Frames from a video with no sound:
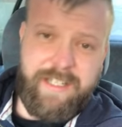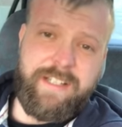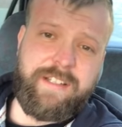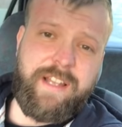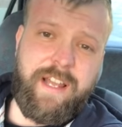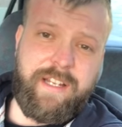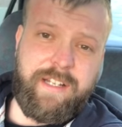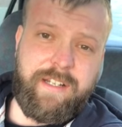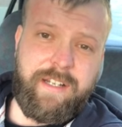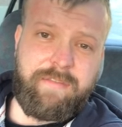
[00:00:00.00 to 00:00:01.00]
it's
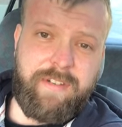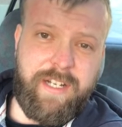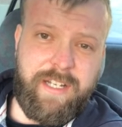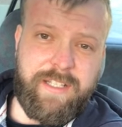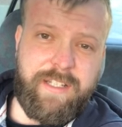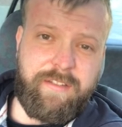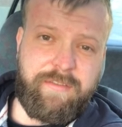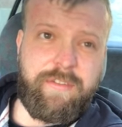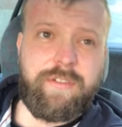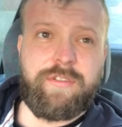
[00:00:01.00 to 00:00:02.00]
insane, it really is.
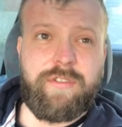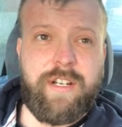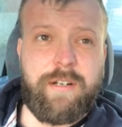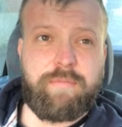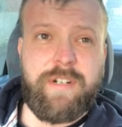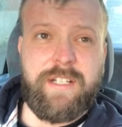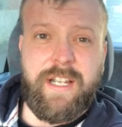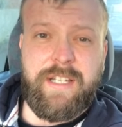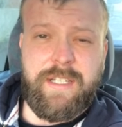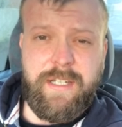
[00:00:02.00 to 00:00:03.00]
If your trainer brings
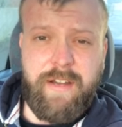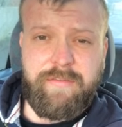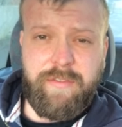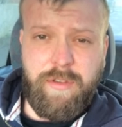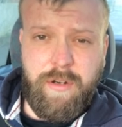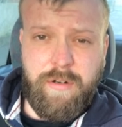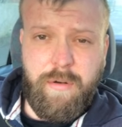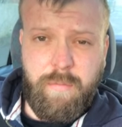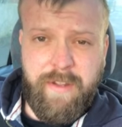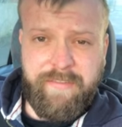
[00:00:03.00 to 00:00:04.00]
a stuffed
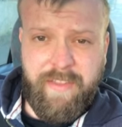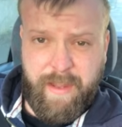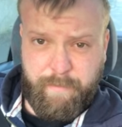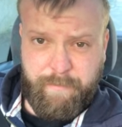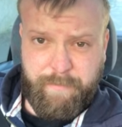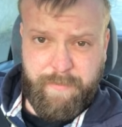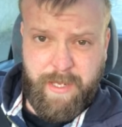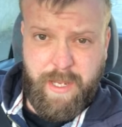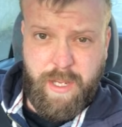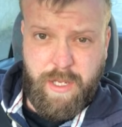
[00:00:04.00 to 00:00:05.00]
dog with them
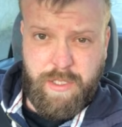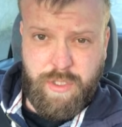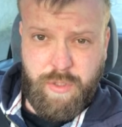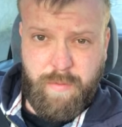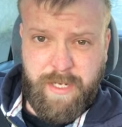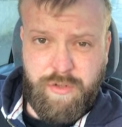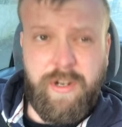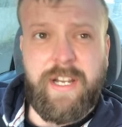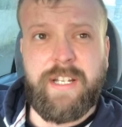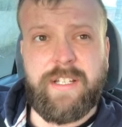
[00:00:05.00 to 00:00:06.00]
to a
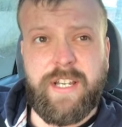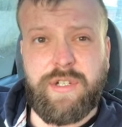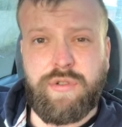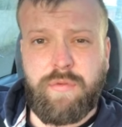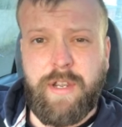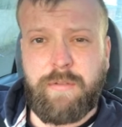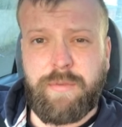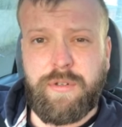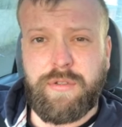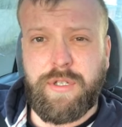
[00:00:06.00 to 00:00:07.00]
training session to
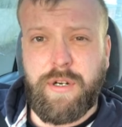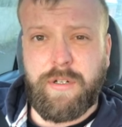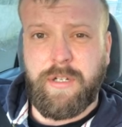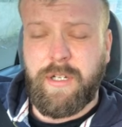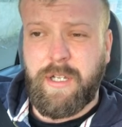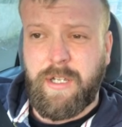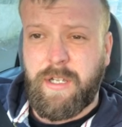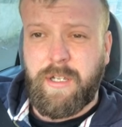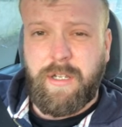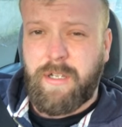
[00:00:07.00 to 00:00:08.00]
help your dog,
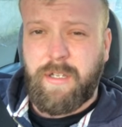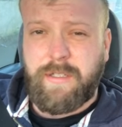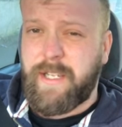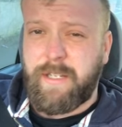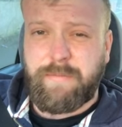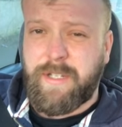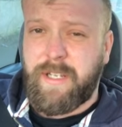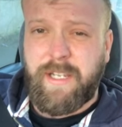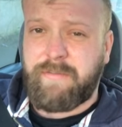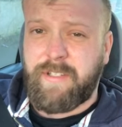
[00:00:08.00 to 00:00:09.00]
tell them to
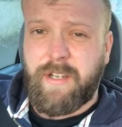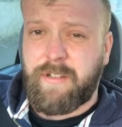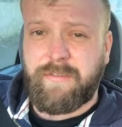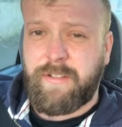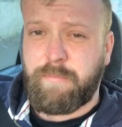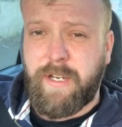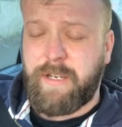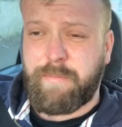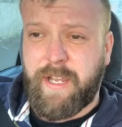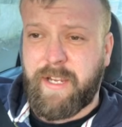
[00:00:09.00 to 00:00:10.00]
leave and ask for your
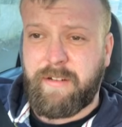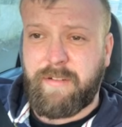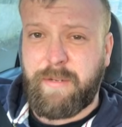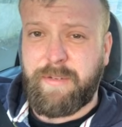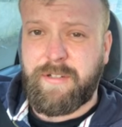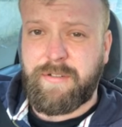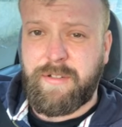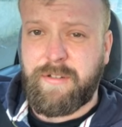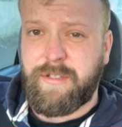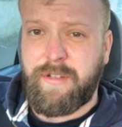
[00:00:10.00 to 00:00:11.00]
money back, right? Because
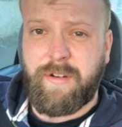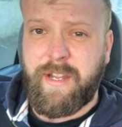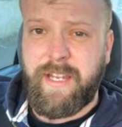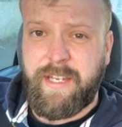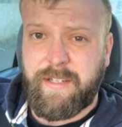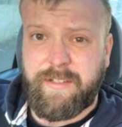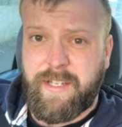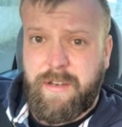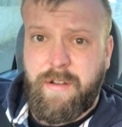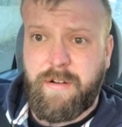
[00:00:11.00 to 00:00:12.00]
dogs are not idiots,
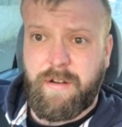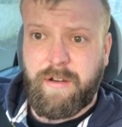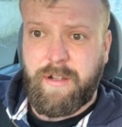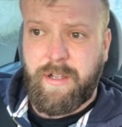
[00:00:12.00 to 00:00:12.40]
they're not.